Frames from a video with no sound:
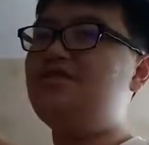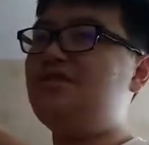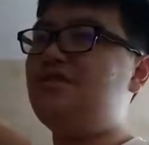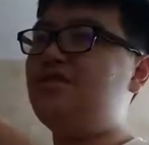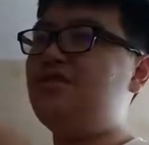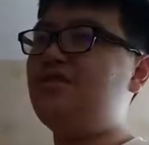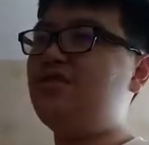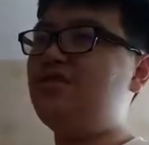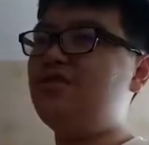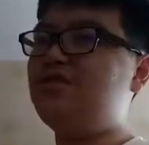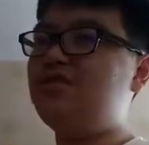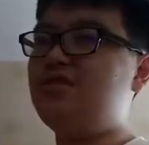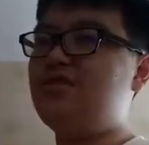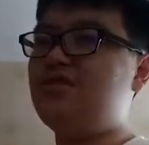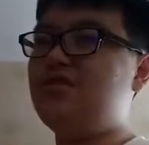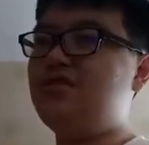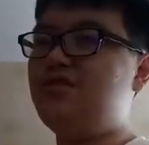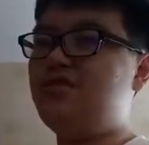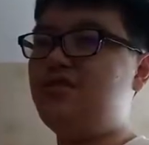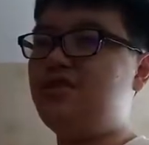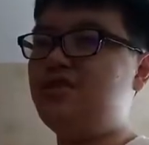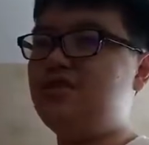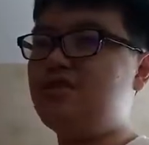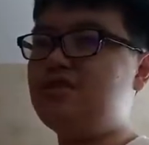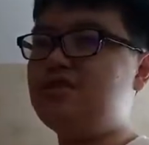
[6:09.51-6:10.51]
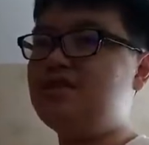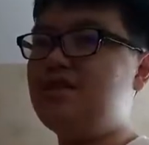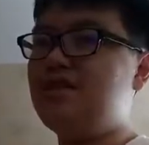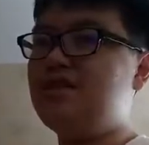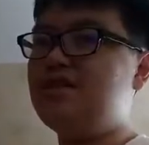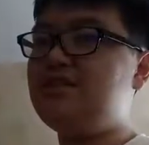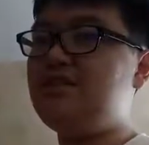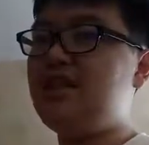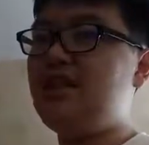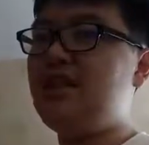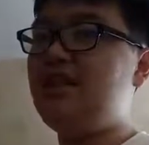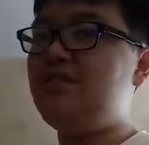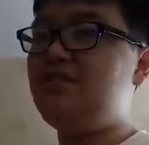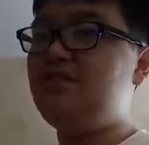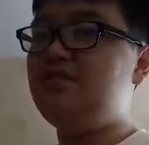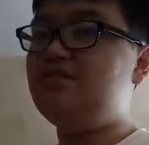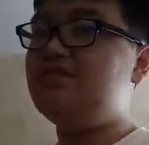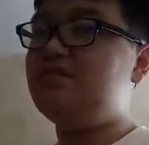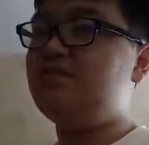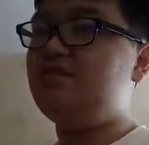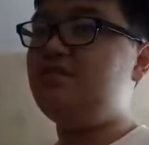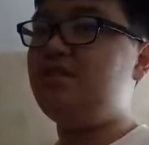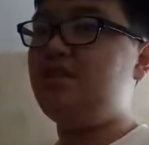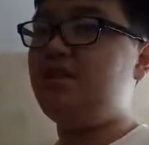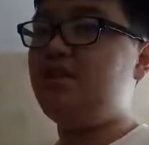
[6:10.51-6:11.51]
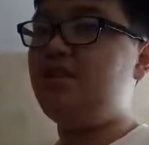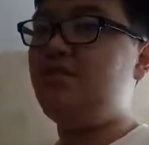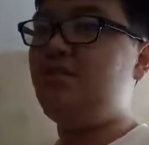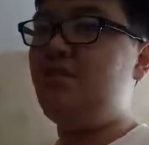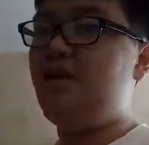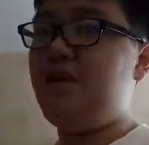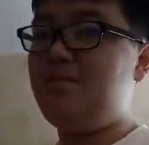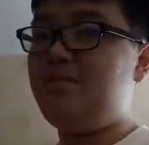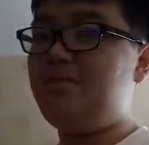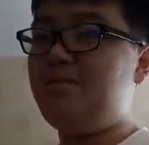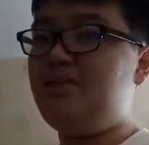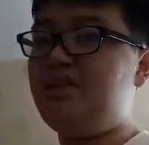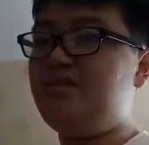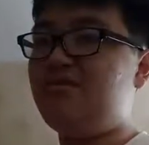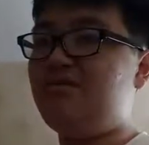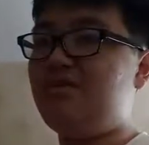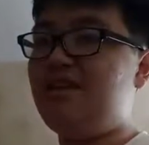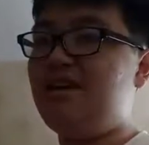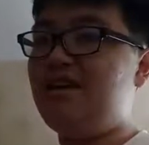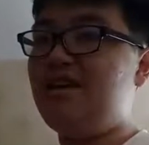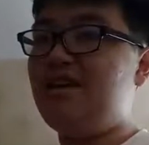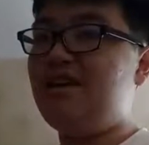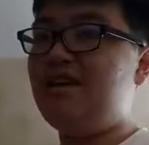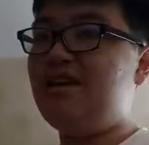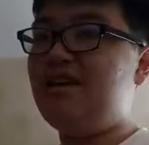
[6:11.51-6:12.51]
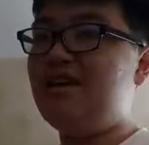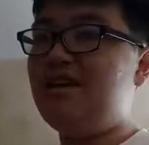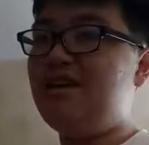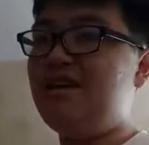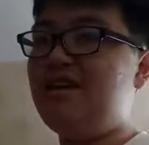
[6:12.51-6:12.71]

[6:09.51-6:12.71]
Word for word: you can go to the nuclear sites and use nuclear weaponry.